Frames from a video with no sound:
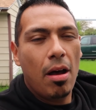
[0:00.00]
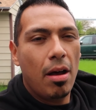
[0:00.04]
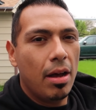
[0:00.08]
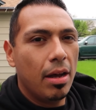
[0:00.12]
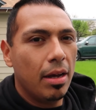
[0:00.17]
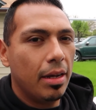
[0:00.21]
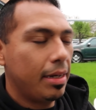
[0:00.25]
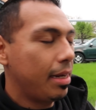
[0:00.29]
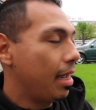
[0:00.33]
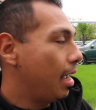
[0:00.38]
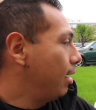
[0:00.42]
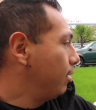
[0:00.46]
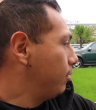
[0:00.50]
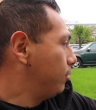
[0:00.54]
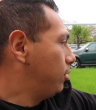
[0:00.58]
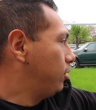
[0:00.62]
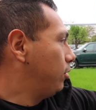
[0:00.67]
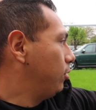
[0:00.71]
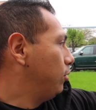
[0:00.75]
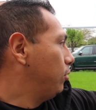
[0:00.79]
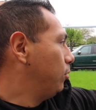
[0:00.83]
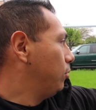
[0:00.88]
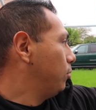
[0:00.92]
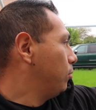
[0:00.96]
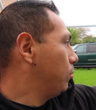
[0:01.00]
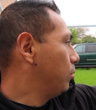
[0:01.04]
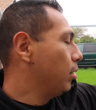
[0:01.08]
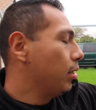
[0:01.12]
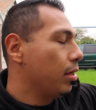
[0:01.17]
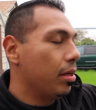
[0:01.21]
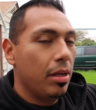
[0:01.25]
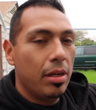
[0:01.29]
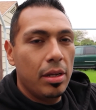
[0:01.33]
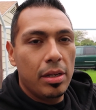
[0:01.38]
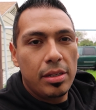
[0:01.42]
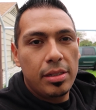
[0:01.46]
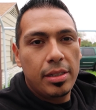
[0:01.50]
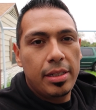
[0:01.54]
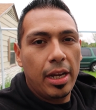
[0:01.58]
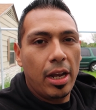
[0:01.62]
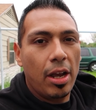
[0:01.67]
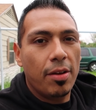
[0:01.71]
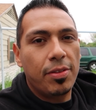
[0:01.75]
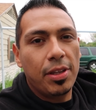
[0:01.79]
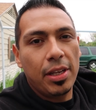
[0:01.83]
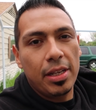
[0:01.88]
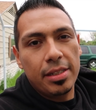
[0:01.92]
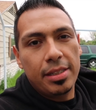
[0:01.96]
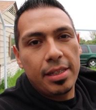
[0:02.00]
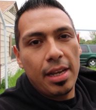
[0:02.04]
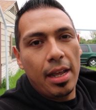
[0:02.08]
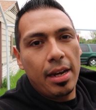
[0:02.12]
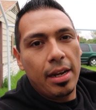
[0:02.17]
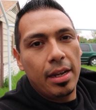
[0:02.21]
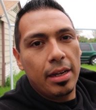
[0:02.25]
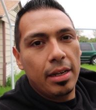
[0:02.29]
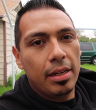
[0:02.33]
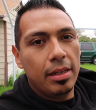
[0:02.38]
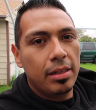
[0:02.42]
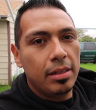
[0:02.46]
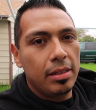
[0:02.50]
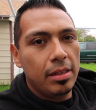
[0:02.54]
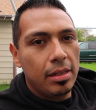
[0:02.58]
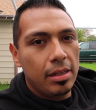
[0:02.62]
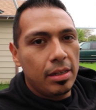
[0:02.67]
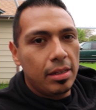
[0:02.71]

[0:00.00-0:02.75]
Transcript: on how to take off the antenna,